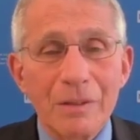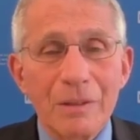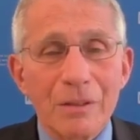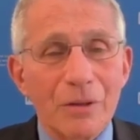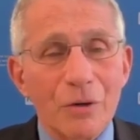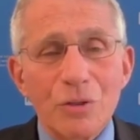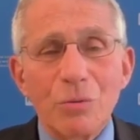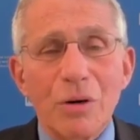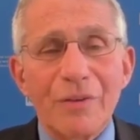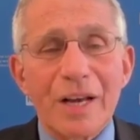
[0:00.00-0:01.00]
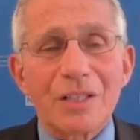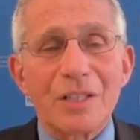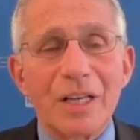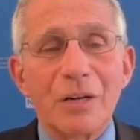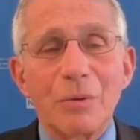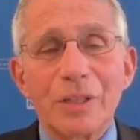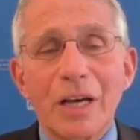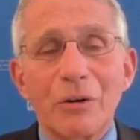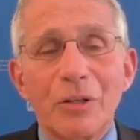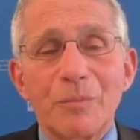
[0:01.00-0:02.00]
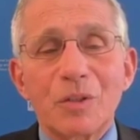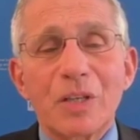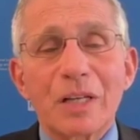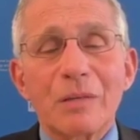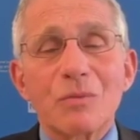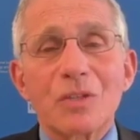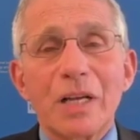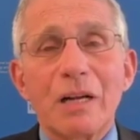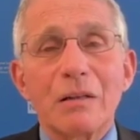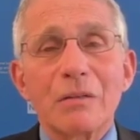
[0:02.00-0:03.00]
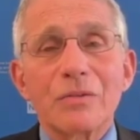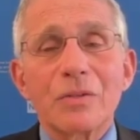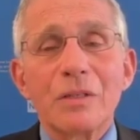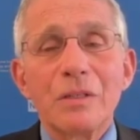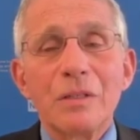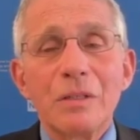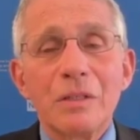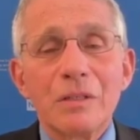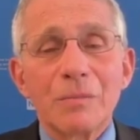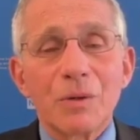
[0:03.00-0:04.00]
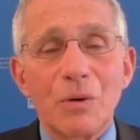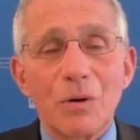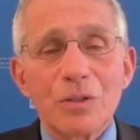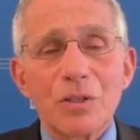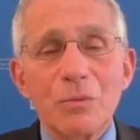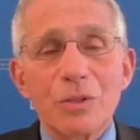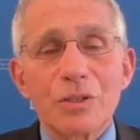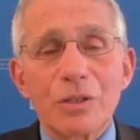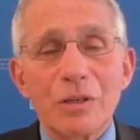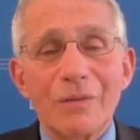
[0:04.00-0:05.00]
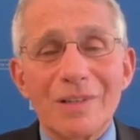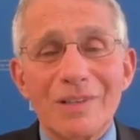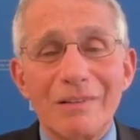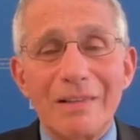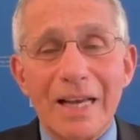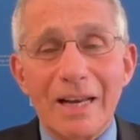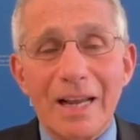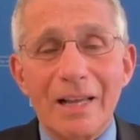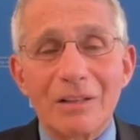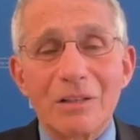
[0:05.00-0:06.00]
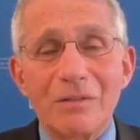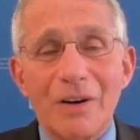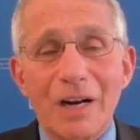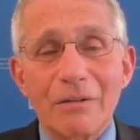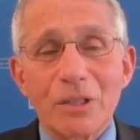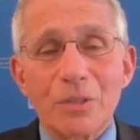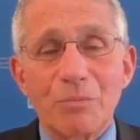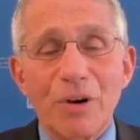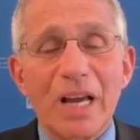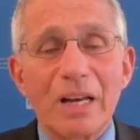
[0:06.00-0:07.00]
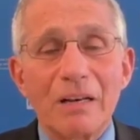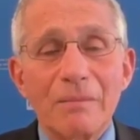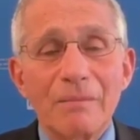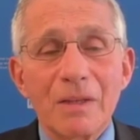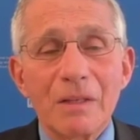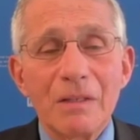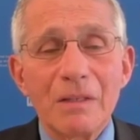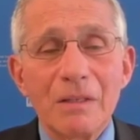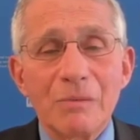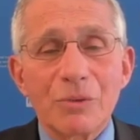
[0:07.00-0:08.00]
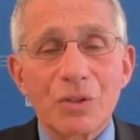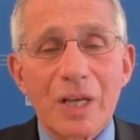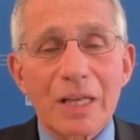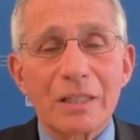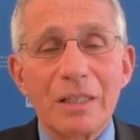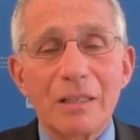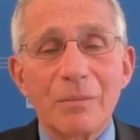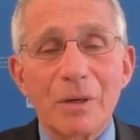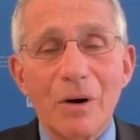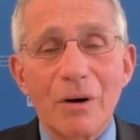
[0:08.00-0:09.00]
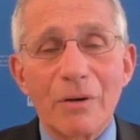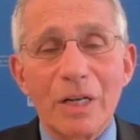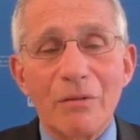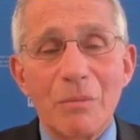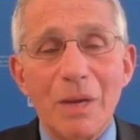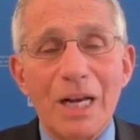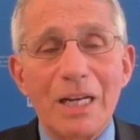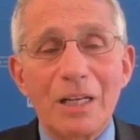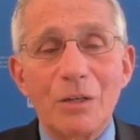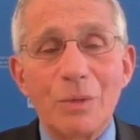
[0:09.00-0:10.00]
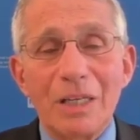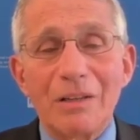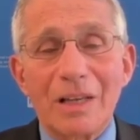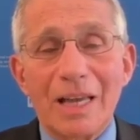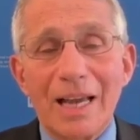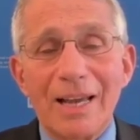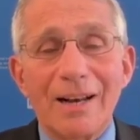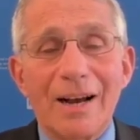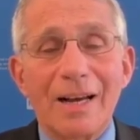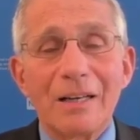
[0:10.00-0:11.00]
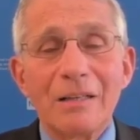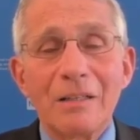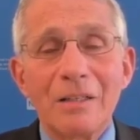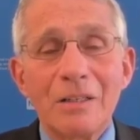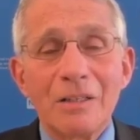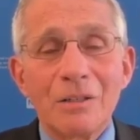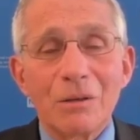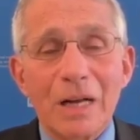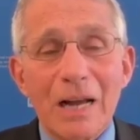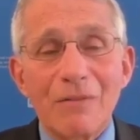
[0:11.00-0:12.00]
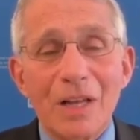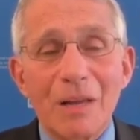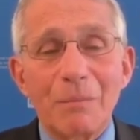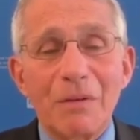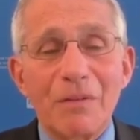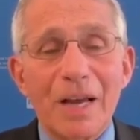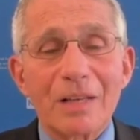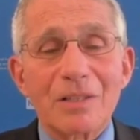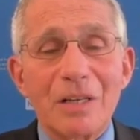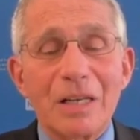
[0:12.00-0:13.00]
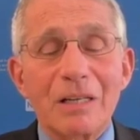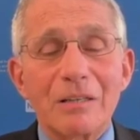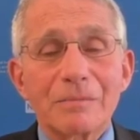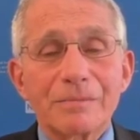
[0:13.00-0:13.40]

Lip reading: Those who are vaccinated will not only protect themselves, but also will serve as a dead end to virus spread, protecting the minority remaining who either cannot or have not been vaccinated.